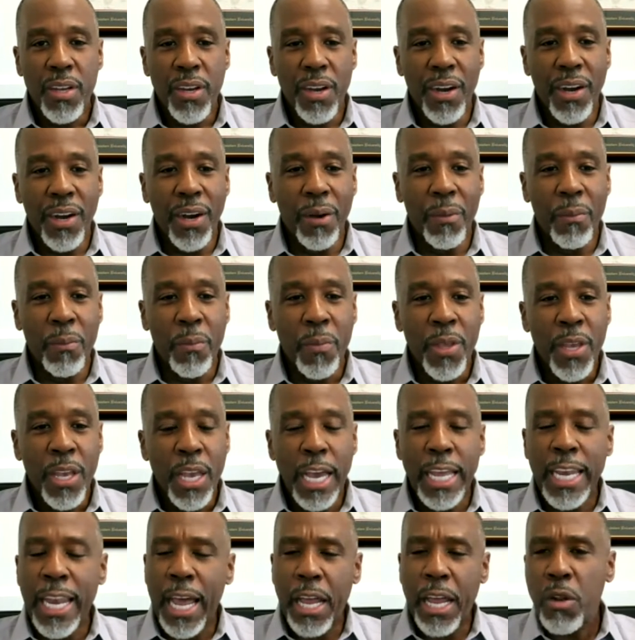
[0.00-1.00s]

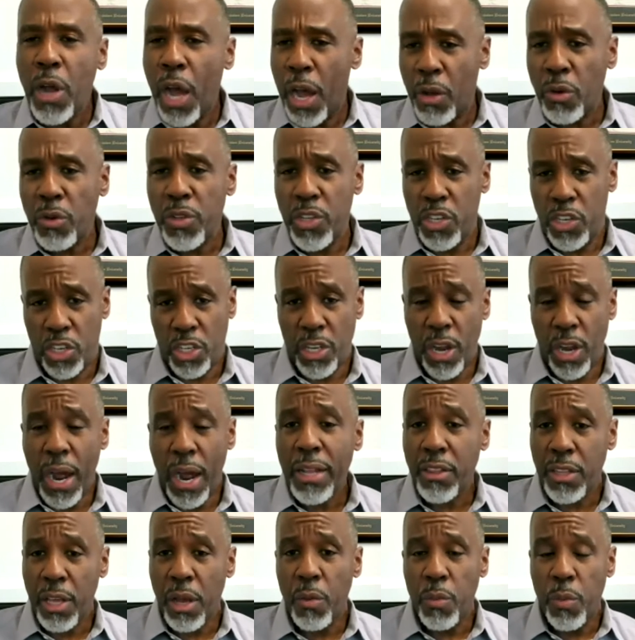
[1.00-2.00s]
And I only
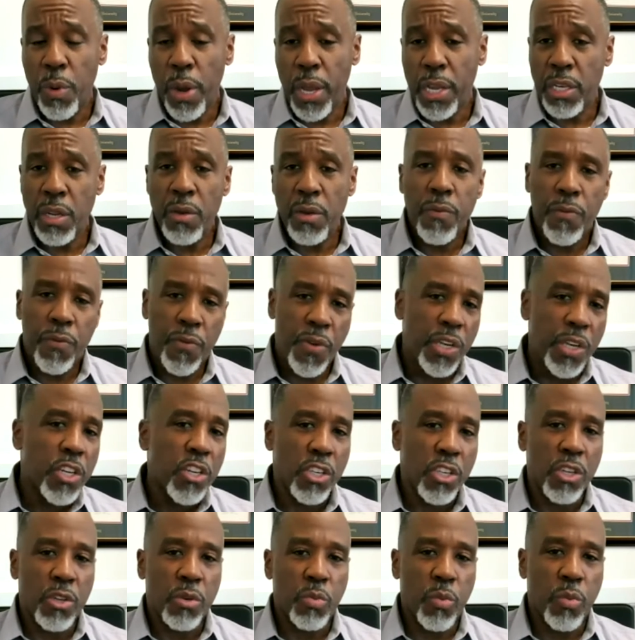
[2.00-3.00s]
stopped that way. I didn't
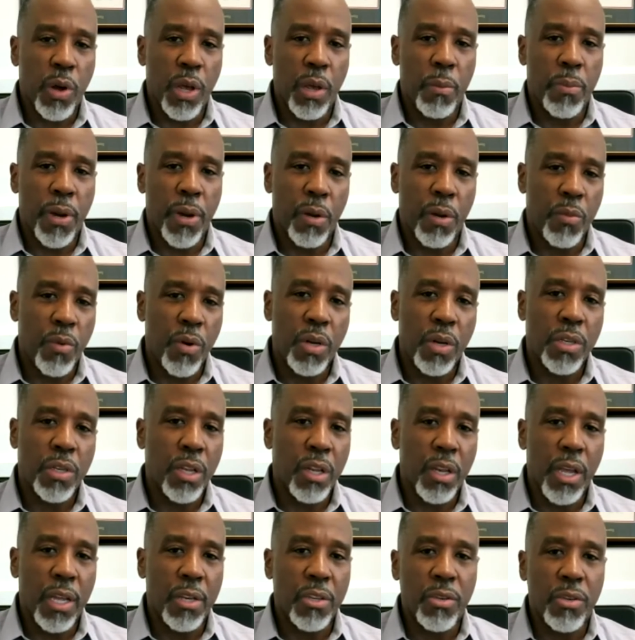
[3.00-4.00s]
finish this way, but I
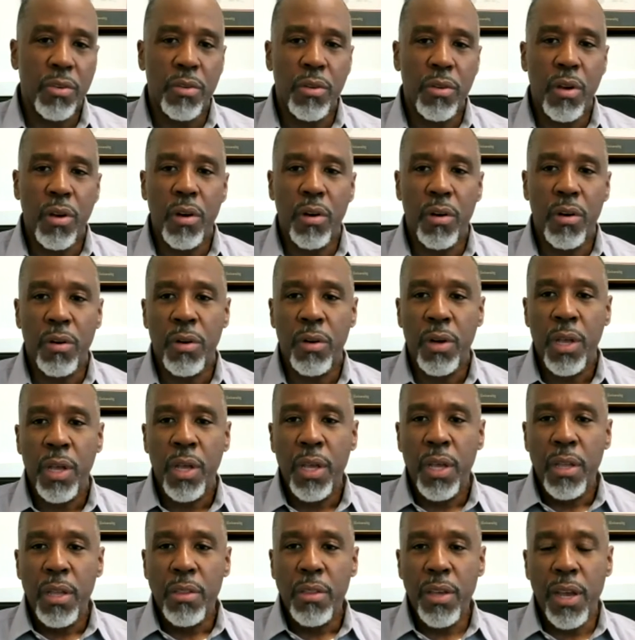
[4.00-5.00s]
wanted to let you know
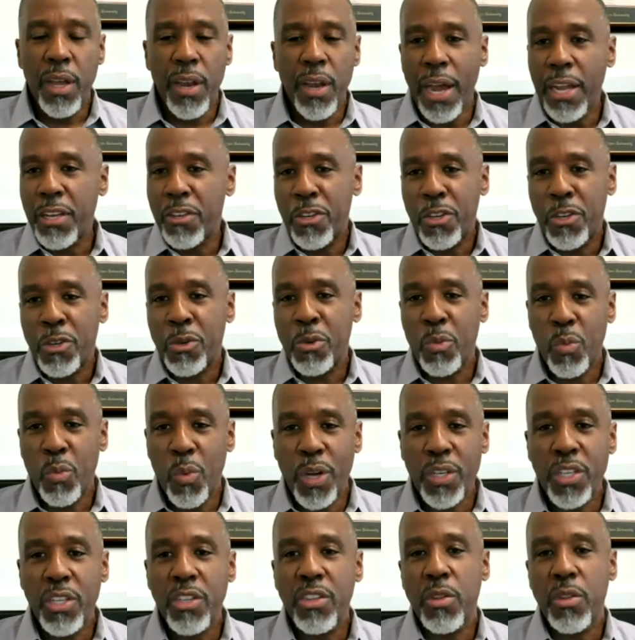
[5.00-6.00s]
that I just
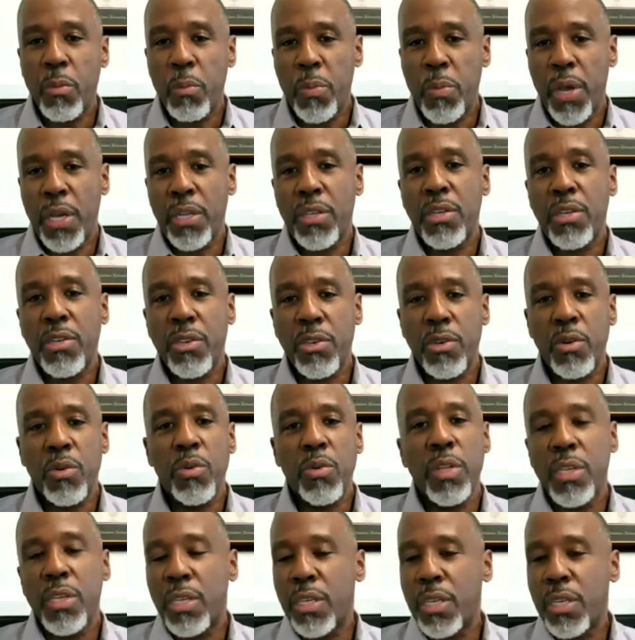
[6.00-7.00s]
wasn't the best
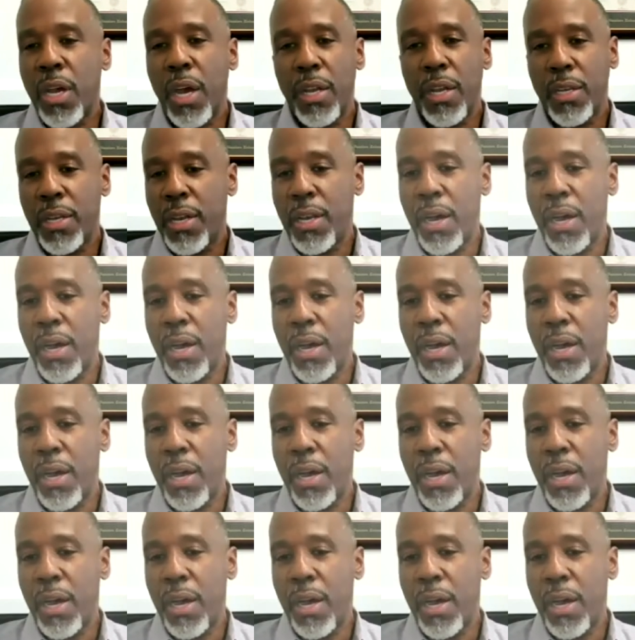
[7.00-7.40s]
student starting